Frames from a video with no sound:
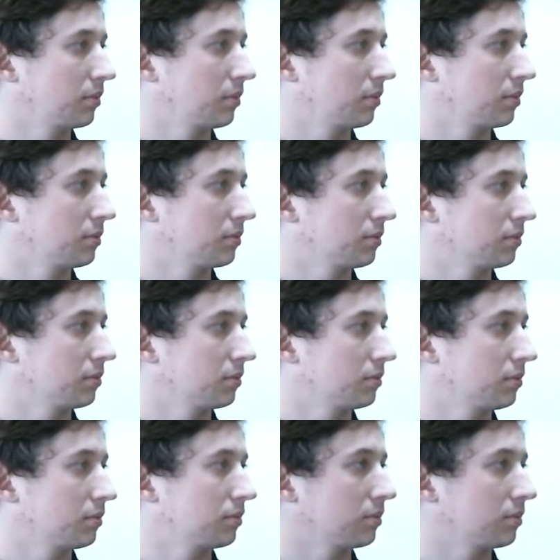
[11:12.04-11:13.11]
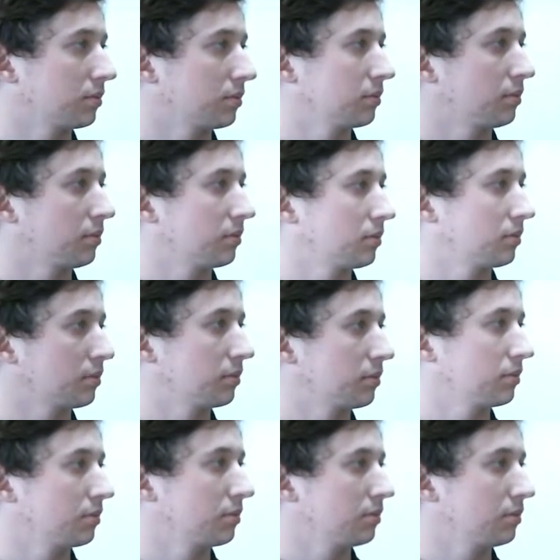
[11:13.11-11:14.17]

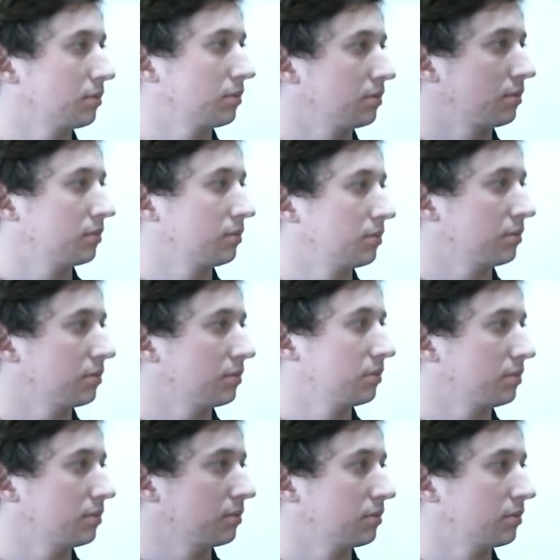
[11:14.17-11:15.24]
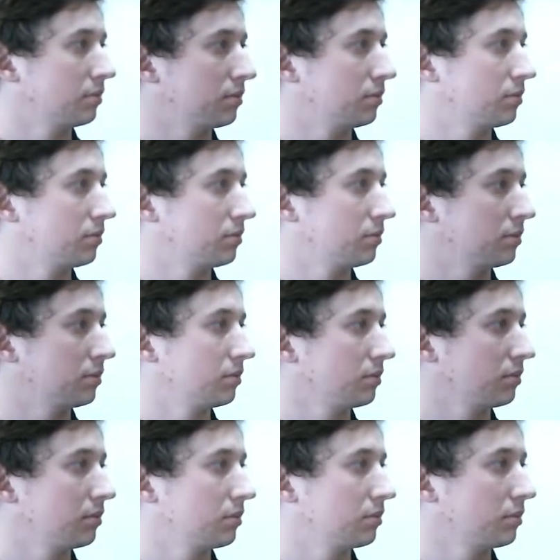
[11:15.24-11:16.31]

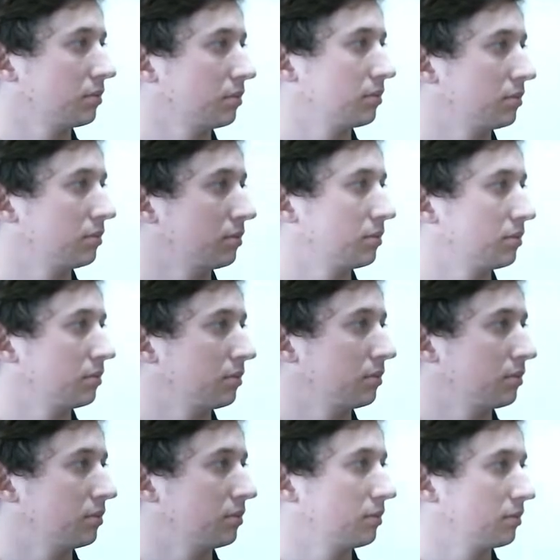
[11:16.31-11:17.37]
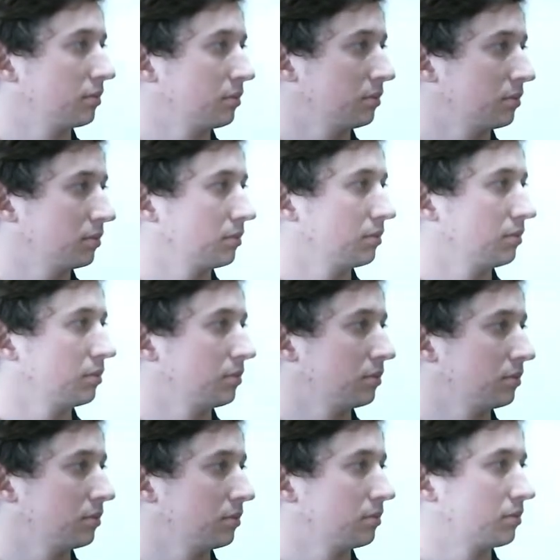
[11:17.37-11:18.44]
(silent)